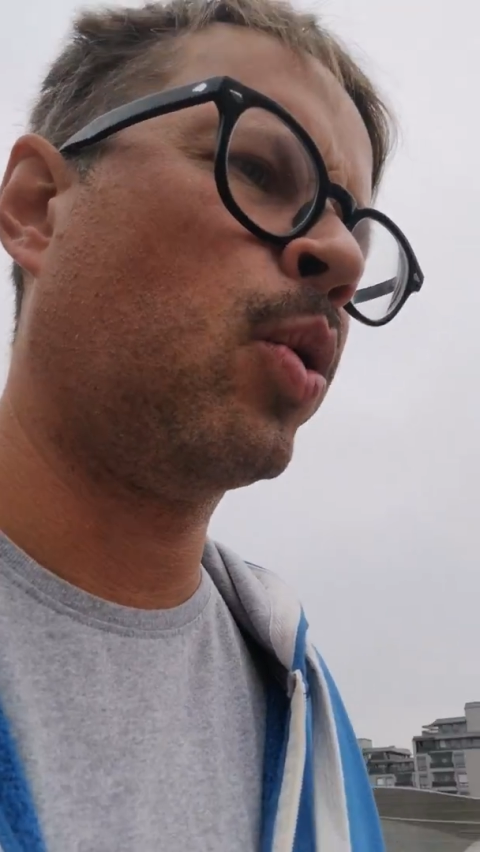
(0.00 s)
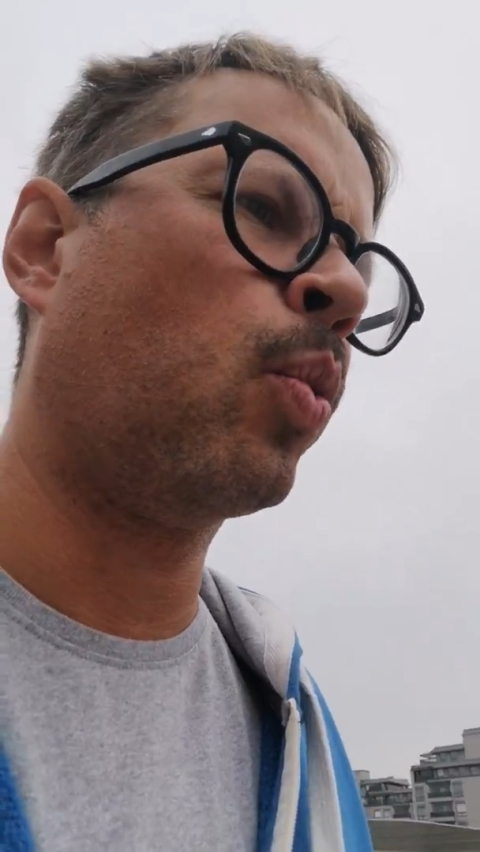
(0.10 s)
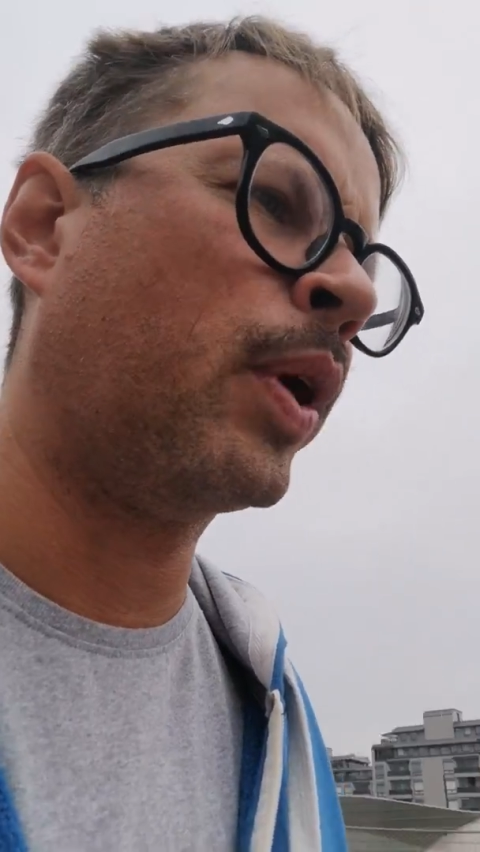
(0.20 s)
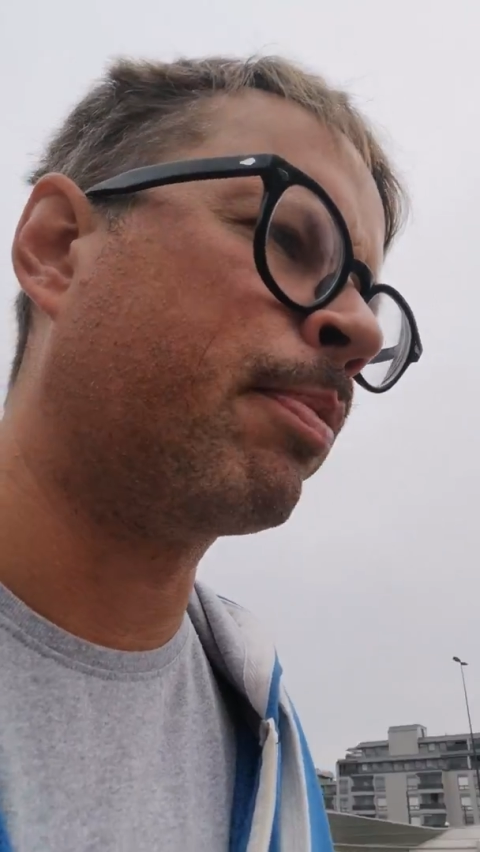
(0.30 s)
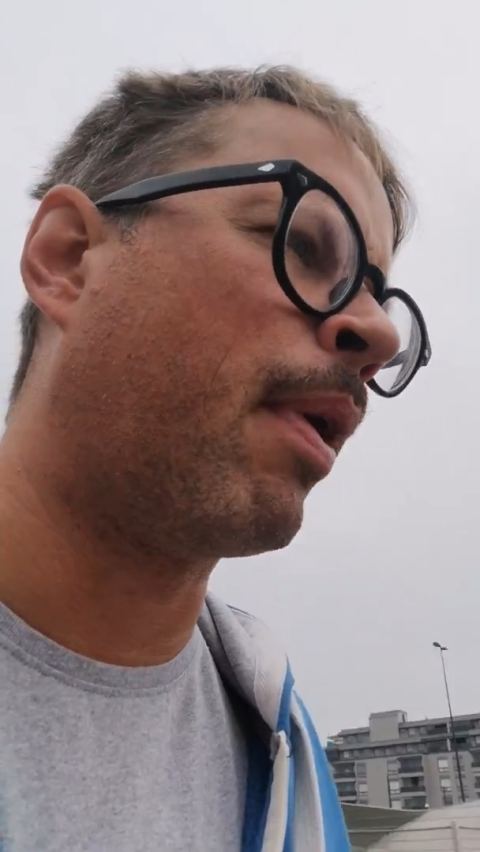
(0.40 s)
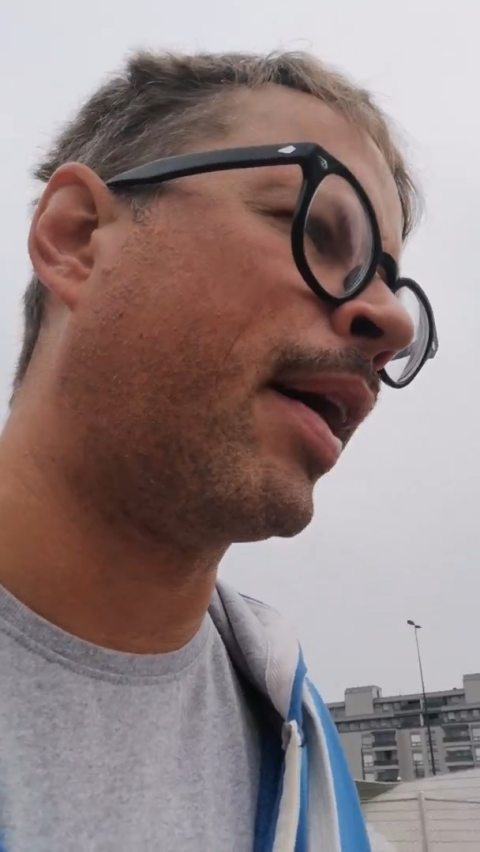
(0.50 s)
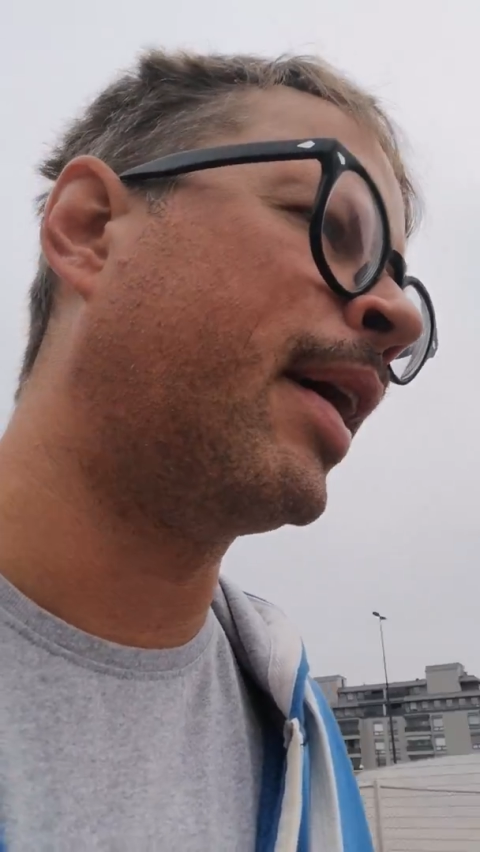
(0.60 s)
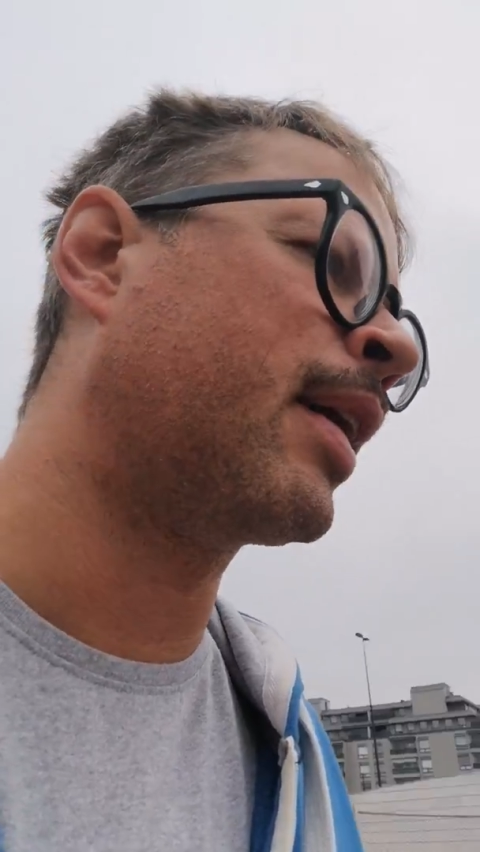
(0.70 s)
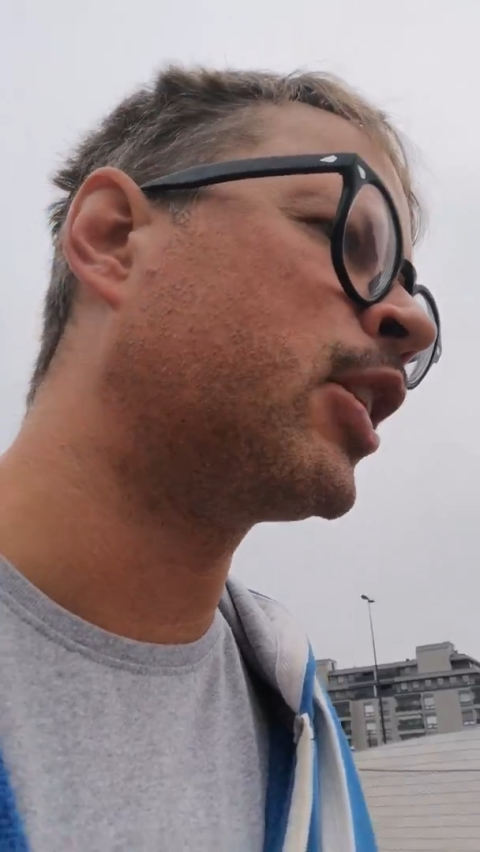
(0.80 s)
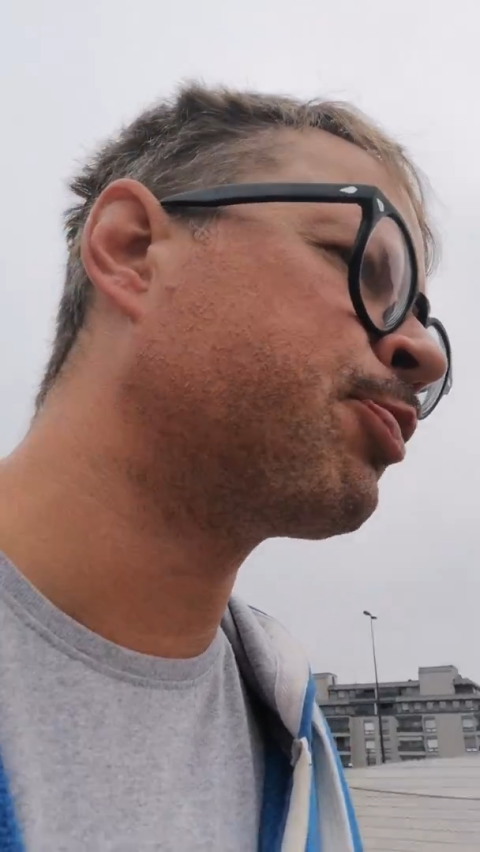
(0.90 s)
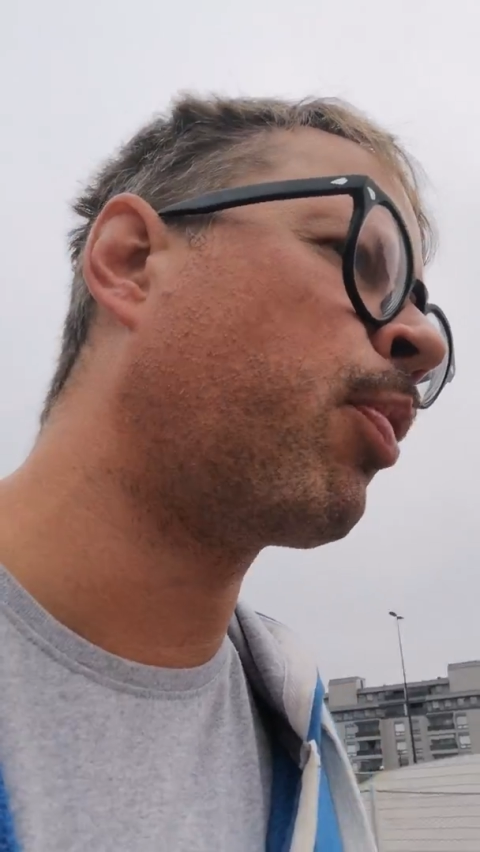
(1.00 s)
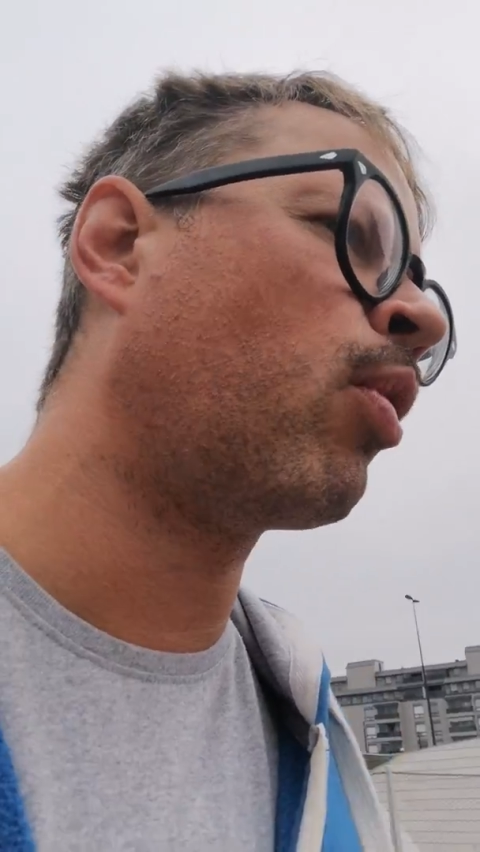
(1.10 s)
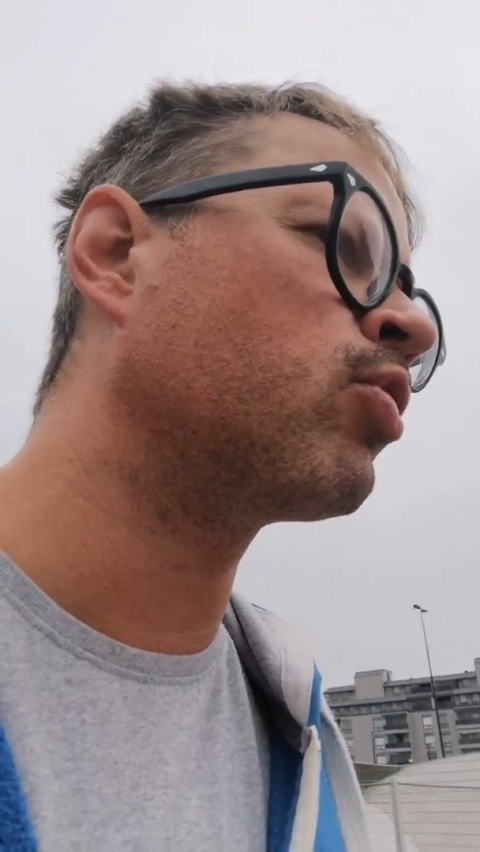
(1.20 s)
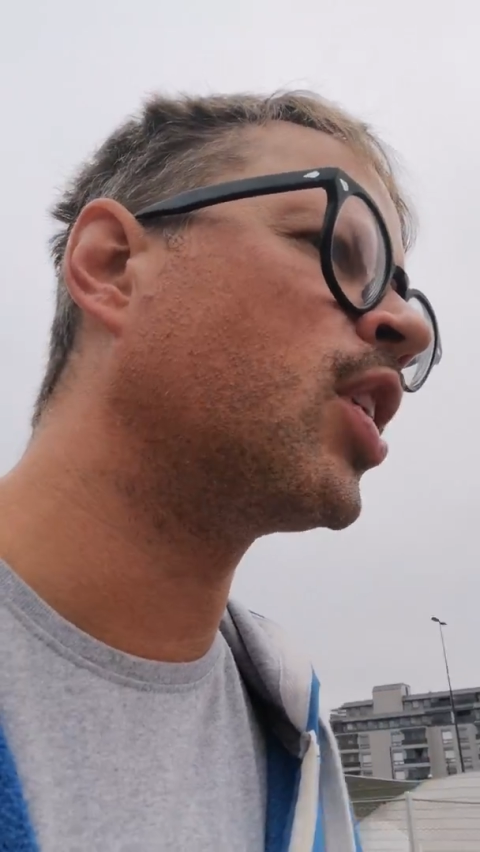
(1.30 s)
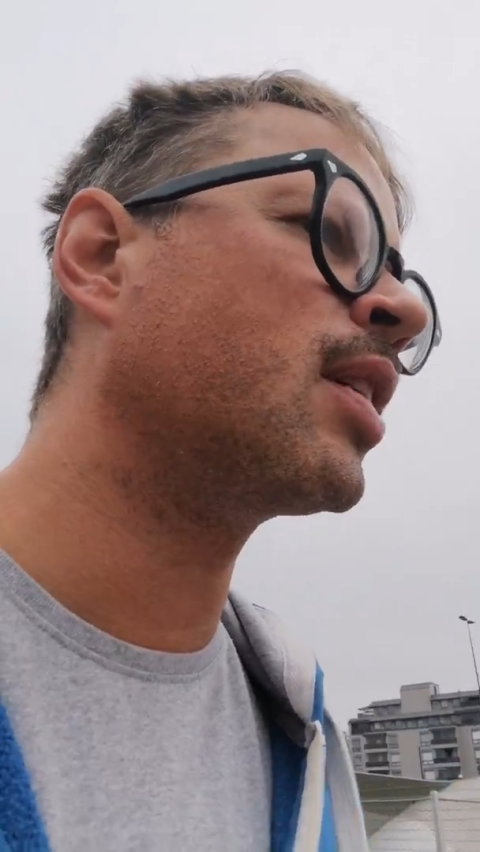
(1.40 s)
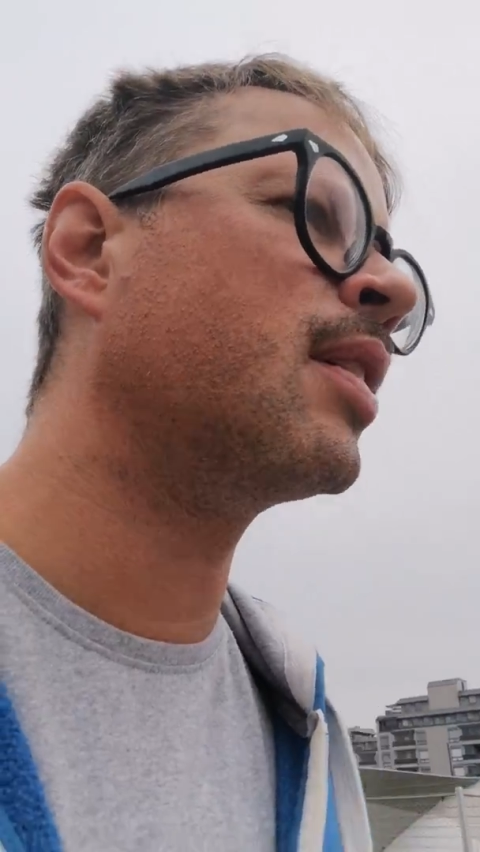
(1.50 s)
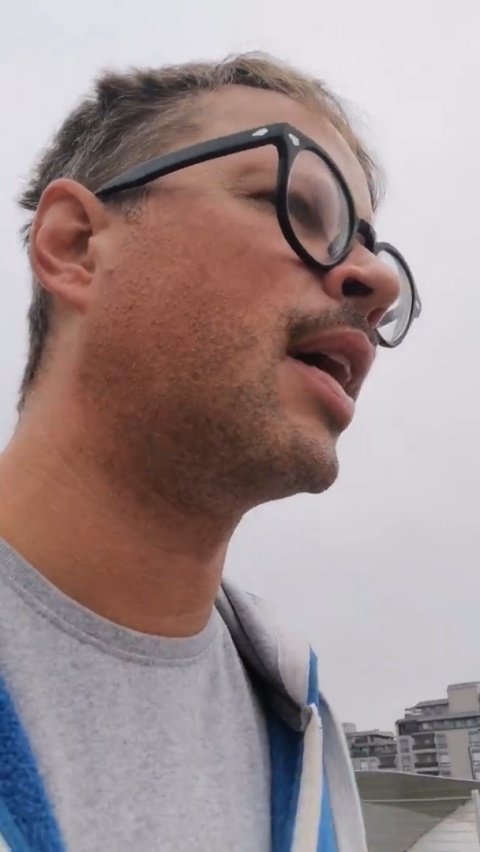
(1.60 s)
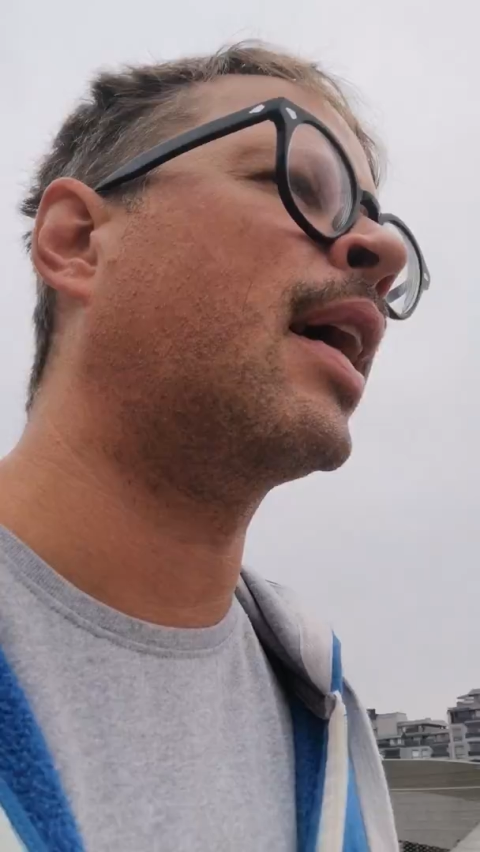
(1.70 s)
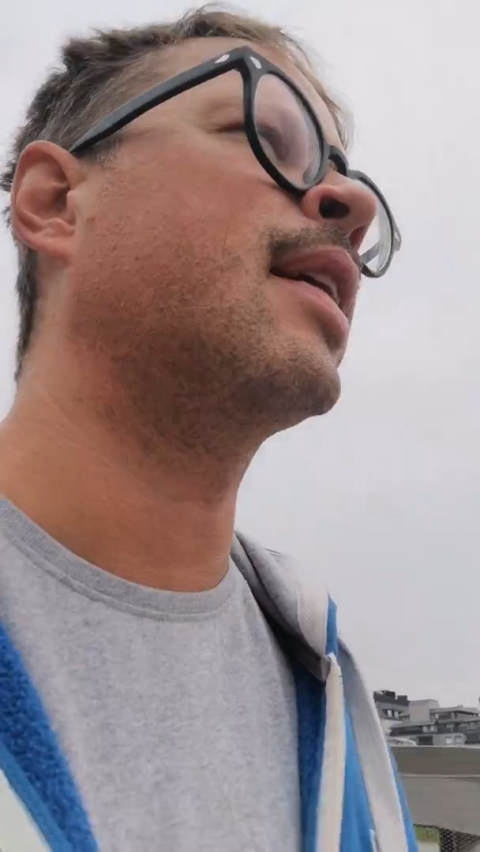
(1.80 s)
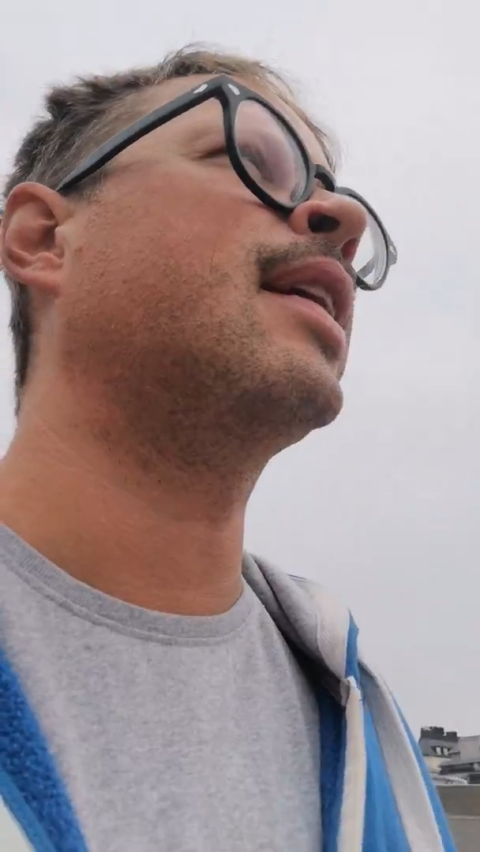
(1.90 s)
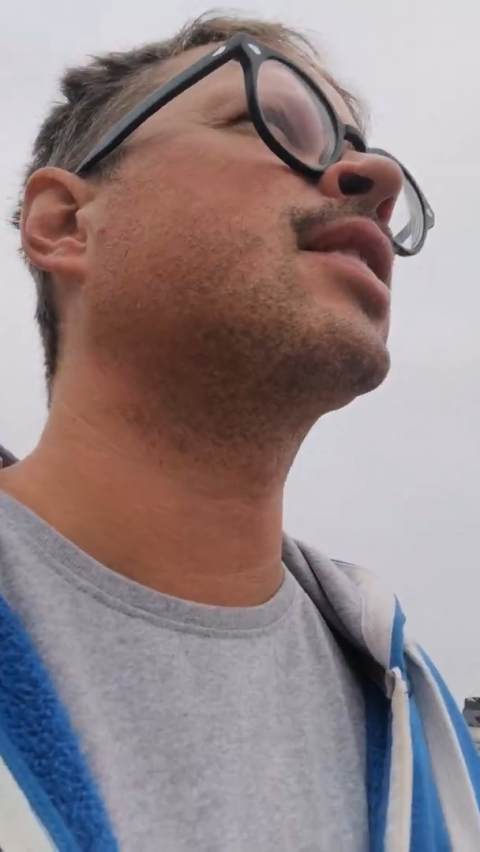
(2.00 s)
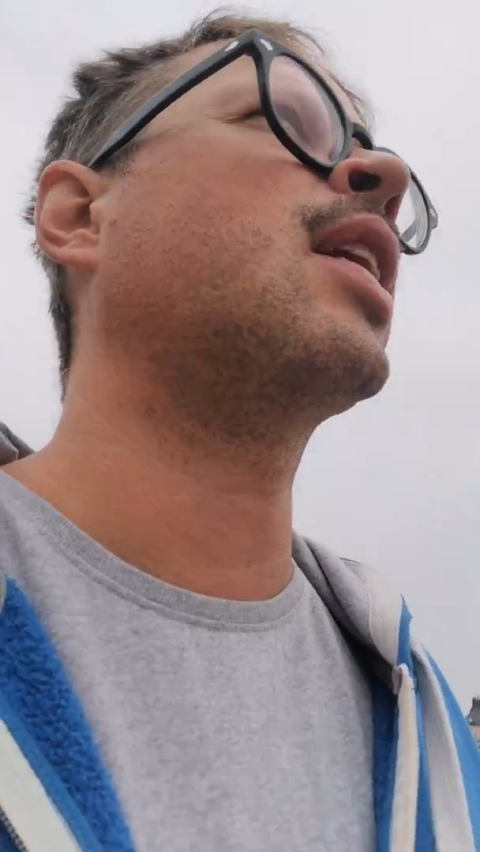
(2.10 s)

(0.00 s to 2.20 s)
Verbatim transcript: with my English project, and it's